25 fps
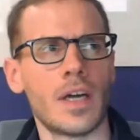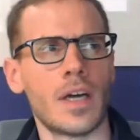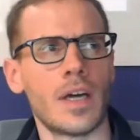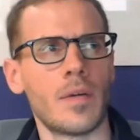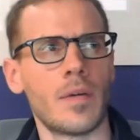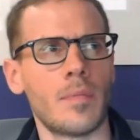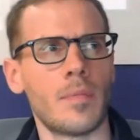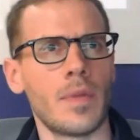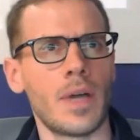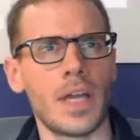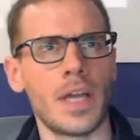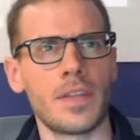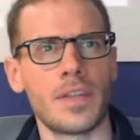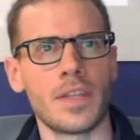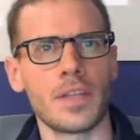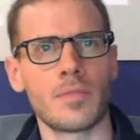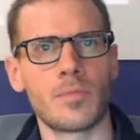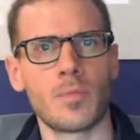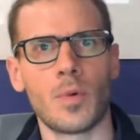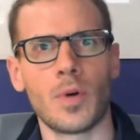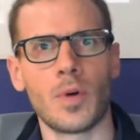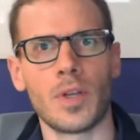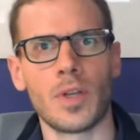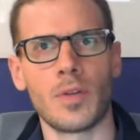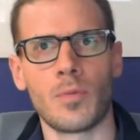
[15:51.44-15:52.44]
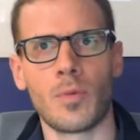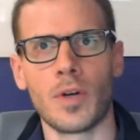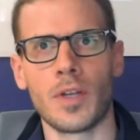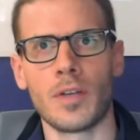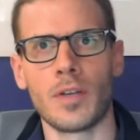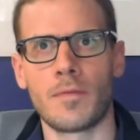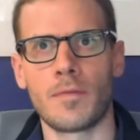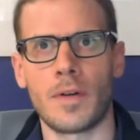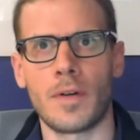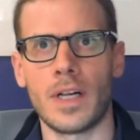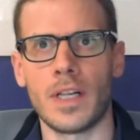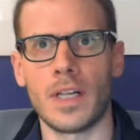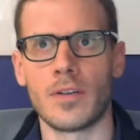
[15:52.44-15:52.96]
I think
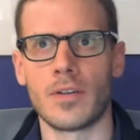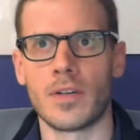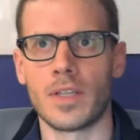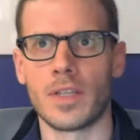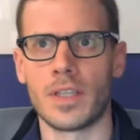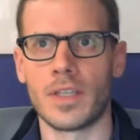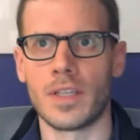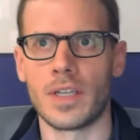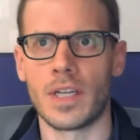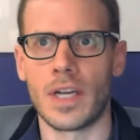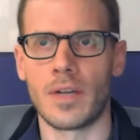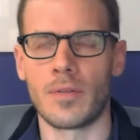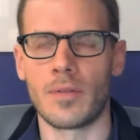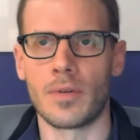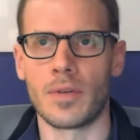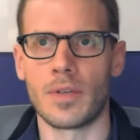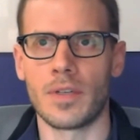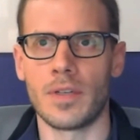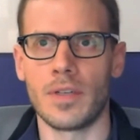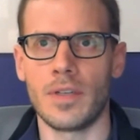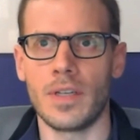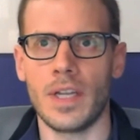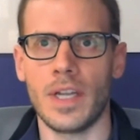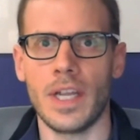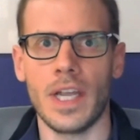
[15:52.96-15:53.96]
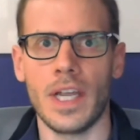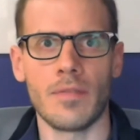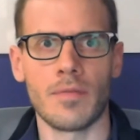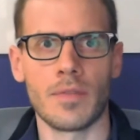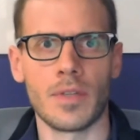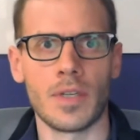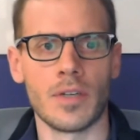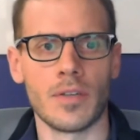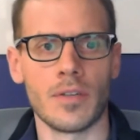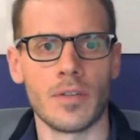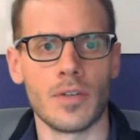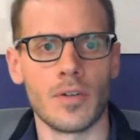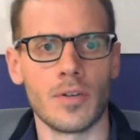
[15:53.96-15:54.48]
one follow-on that I would have
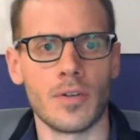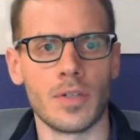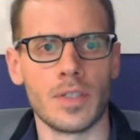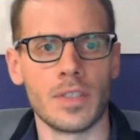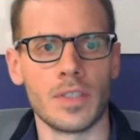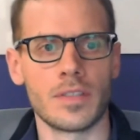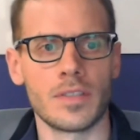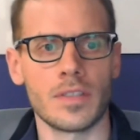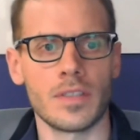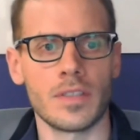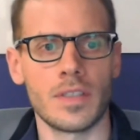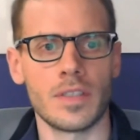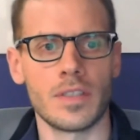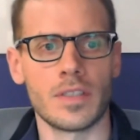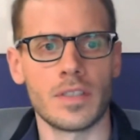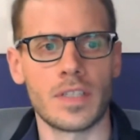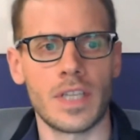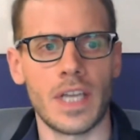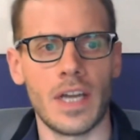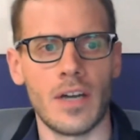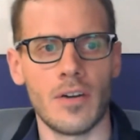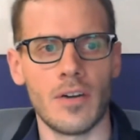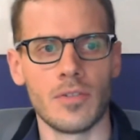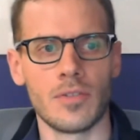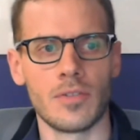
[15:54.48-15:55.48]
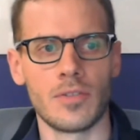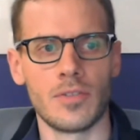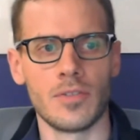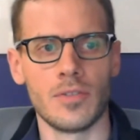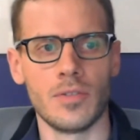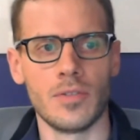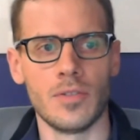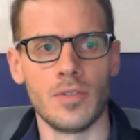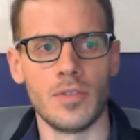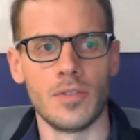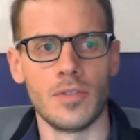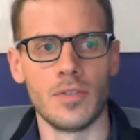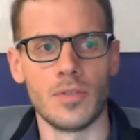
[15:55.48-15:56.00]
there though is how
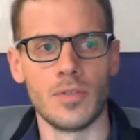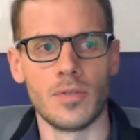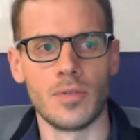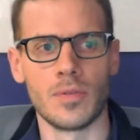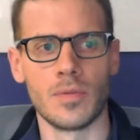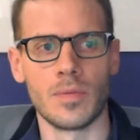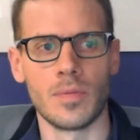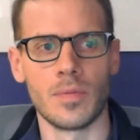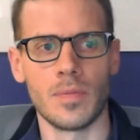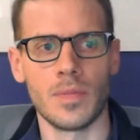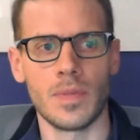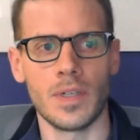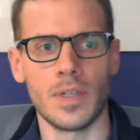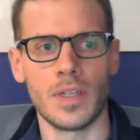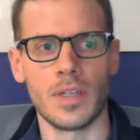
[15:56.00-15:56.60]
do you